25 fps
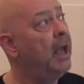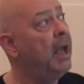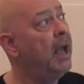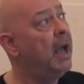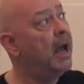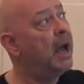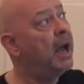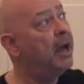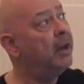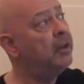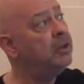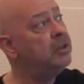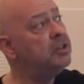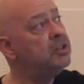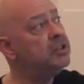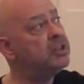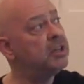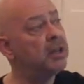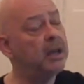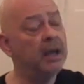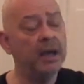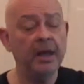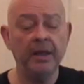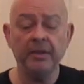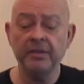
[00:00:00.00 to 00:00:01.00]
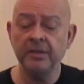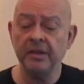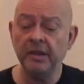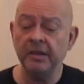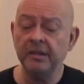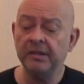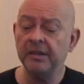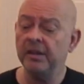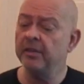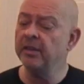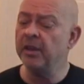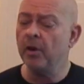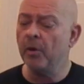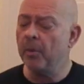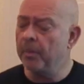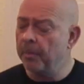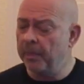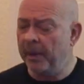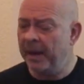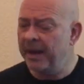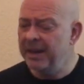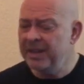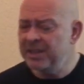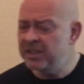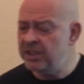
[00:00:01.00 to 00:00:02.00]
And there are
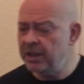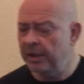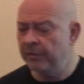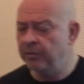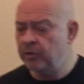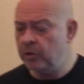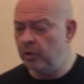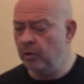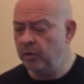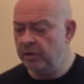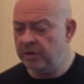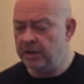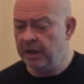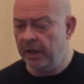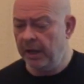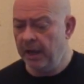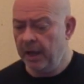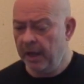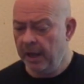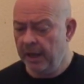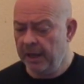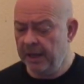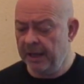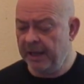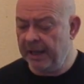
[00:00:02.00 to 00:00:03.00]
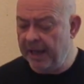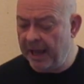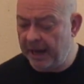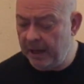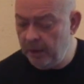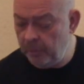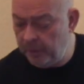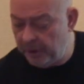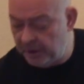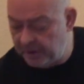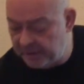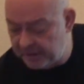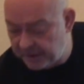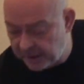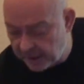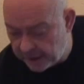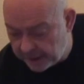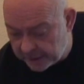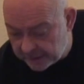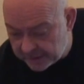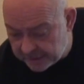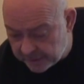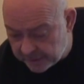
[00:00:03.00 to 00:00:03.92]
plenty of good language sites.